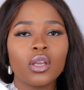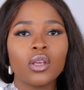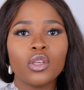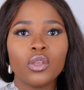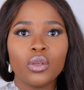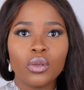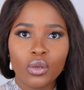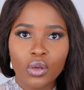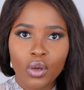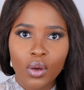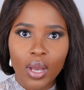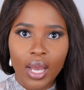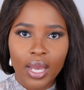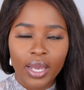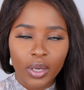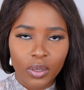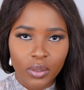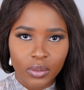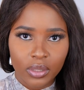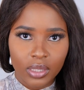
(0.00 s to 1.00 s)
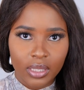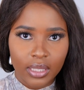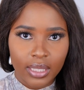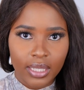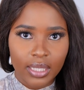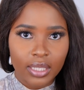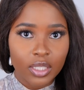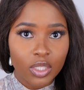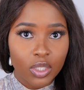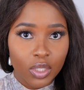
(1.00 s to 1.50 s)
You know, I own
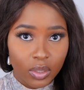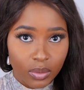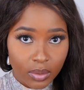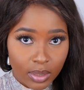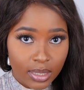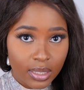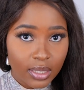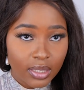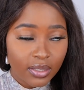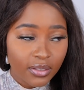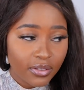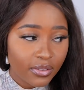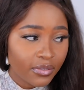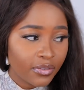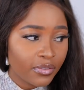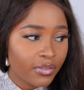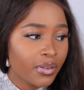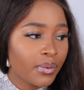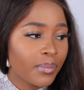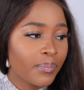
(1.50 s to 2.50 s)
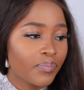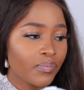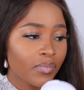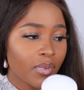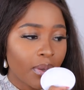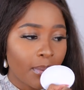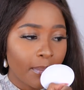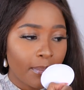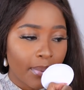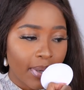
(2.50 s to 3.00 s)
the exclusive,
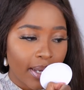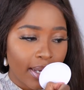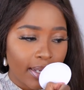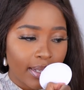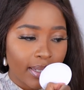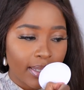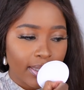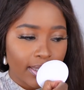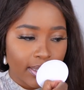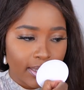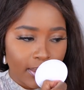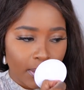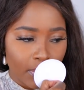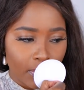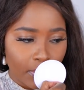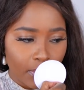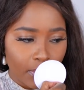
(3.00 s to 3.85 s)
but